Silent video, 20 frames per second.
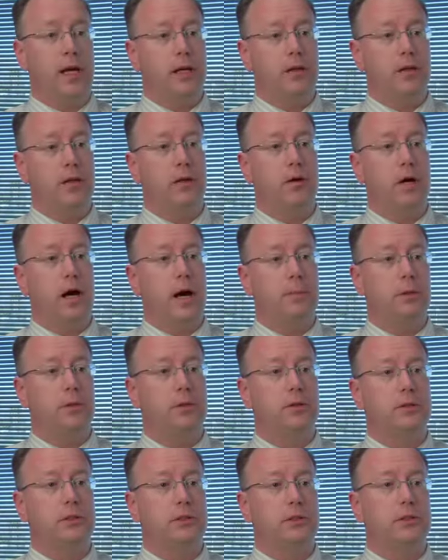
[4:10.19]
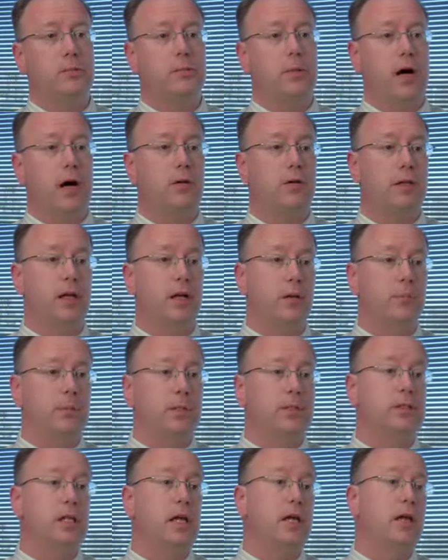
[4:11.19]
enter your optical system model
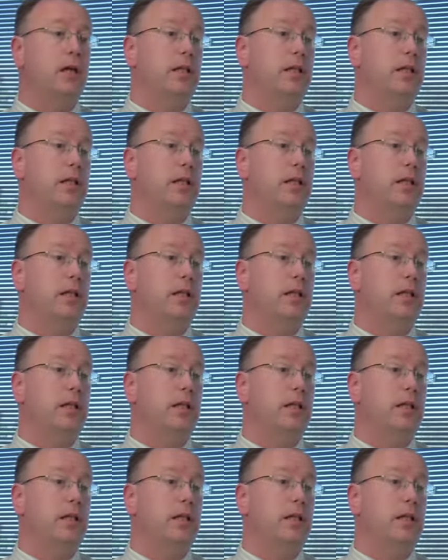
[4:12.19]
elements